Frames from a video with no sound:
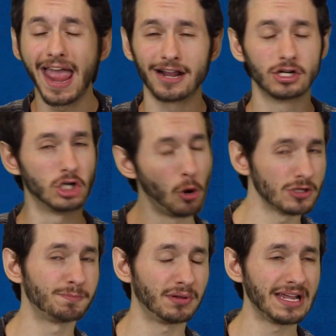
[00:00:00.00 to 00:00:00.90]
It
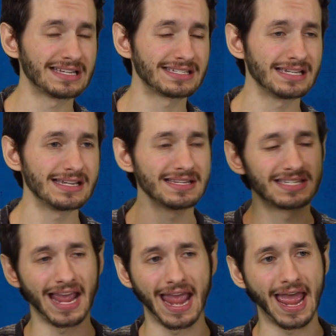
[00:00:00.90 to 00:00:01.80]
goes
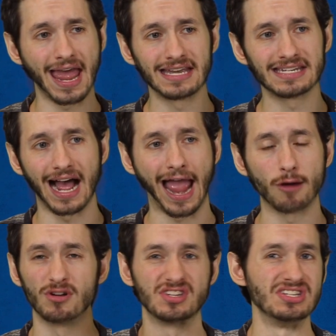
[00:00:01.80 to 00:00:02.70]
places, and
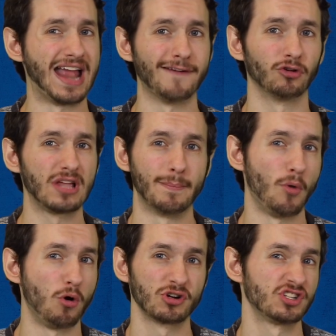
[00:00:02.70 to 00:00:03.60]
I was never really
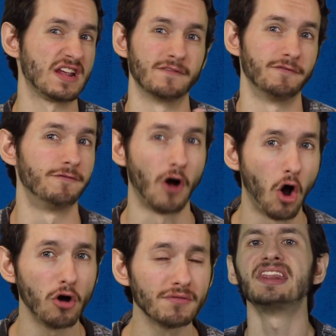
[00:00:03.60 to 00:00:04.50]
emotionally
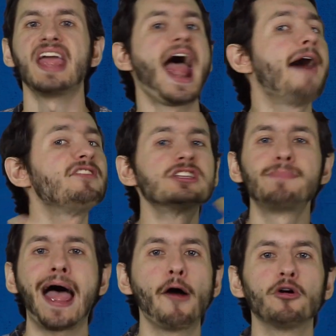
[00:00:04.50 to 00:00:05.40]
involved. They have these
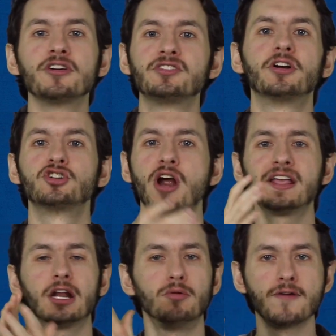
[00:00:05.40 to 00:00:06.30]
powers, they're
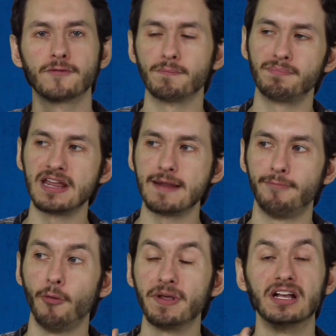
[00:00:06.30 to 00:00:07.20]
trying to get away from
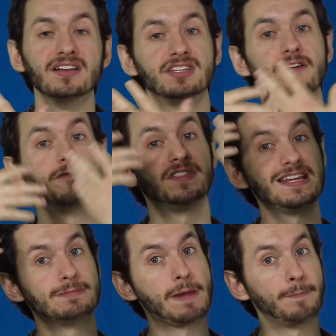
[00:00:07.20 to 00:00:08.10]
people, because if
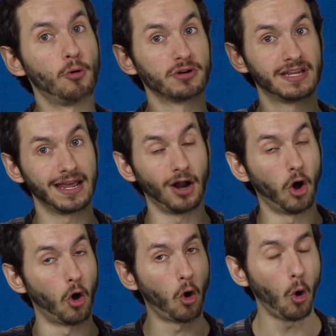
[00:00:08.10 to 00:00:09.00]
these people get
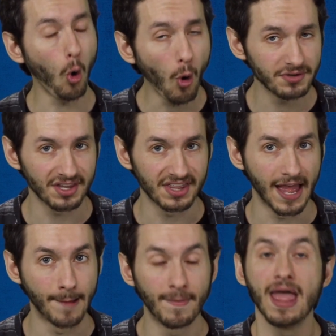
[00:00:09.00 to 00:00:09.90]
a hold of
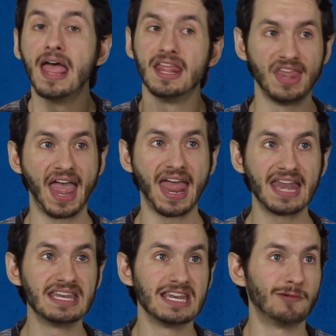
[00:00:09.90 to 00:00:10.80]
them,
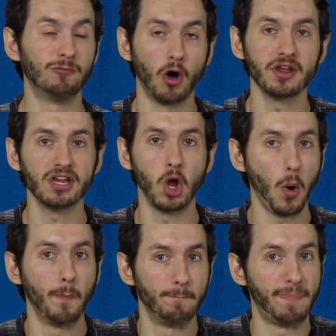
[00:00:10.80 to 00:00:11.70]
then, well, you
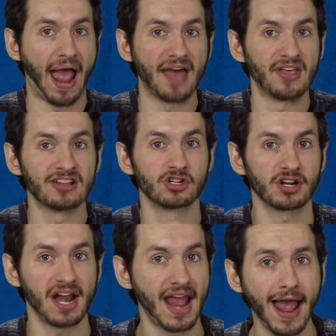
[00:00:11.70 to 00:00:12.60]
know, bad things are
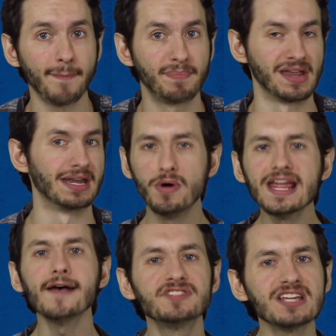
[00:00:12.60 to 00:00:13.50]
gonna happen. We
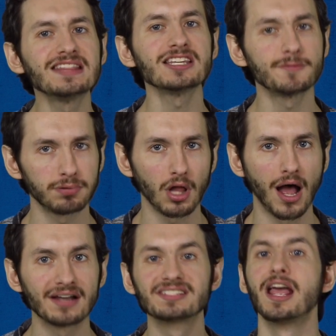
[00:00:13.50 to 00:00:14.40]
seen this
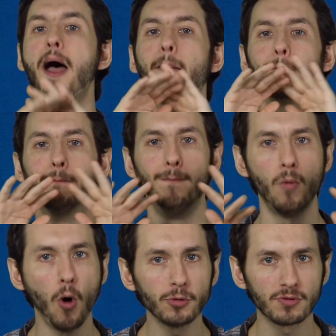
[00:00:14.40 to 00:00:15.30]
plot
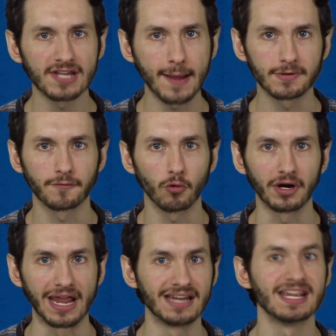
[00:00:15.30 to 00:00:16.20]
multiple times
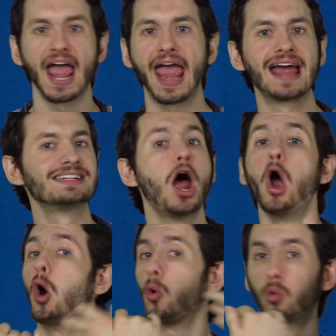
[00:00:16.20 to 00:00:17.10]
beforehand, and
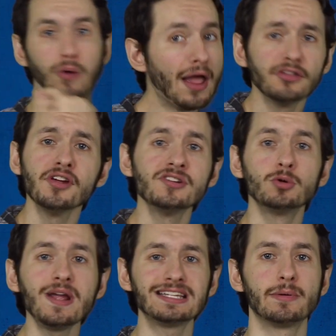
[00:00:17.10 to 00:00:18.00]
rather than
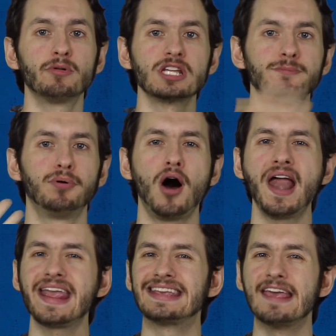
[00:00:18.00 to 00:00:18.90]
doing something with this
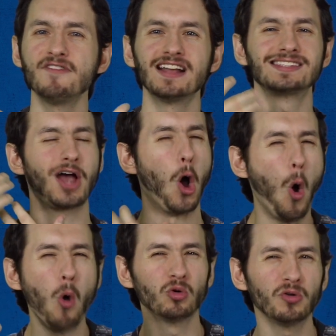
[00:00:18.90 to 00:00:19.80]
plot and giving its
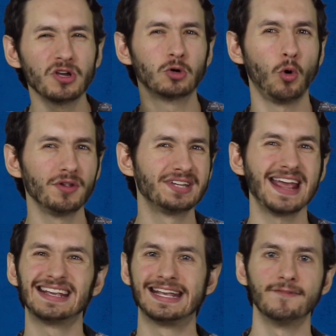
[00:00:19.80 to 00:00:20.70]
own really cool
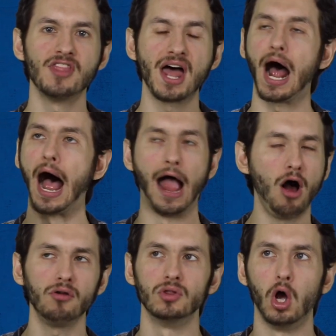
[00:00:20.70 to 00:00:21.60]
take, given that, I
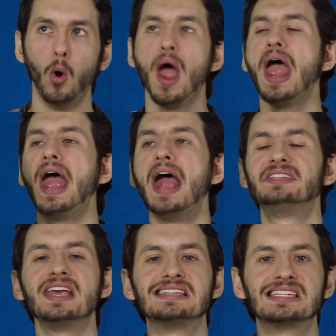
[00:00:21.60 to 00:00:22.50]
don't know,
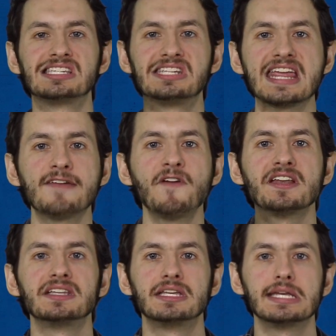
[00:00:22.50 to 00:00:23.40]
it's a
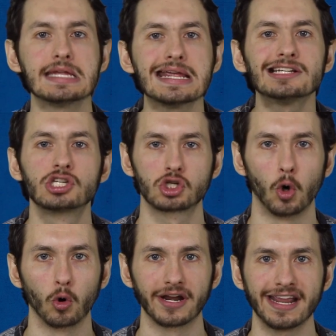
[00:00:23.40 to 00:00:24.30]
Stephen King
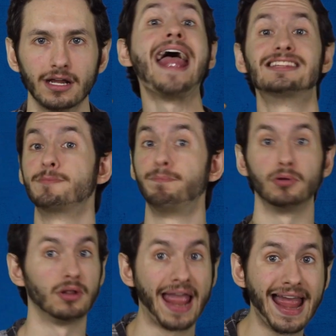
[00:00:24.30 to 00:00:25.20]
story, it's
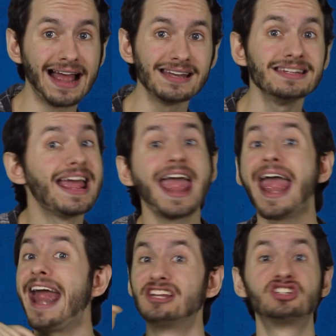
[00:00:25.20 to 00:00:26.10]
bland,
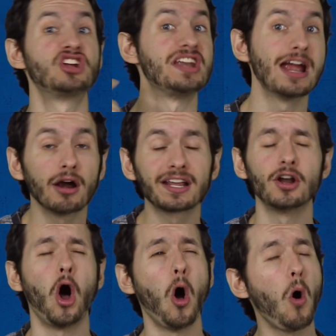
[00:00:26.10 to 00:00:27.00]
it's generic
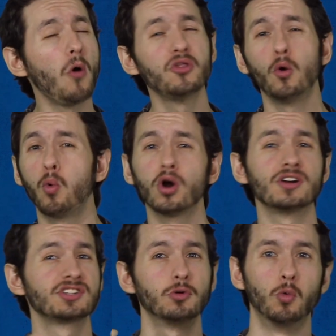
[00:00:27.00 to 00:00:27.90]
in all the
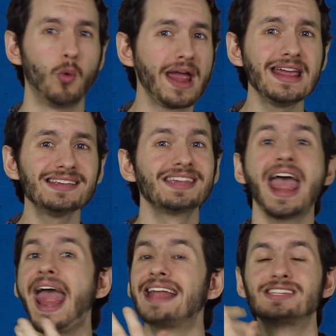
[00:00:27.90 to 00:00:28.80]
worst ways,
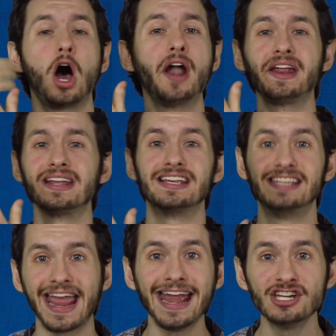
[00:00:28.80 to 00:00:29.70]
it's
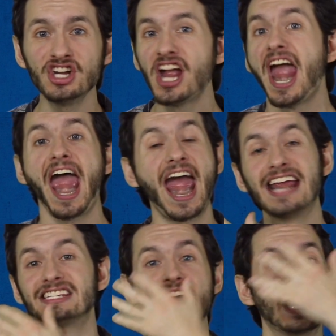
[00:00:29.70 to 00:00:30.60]
unengaging, it's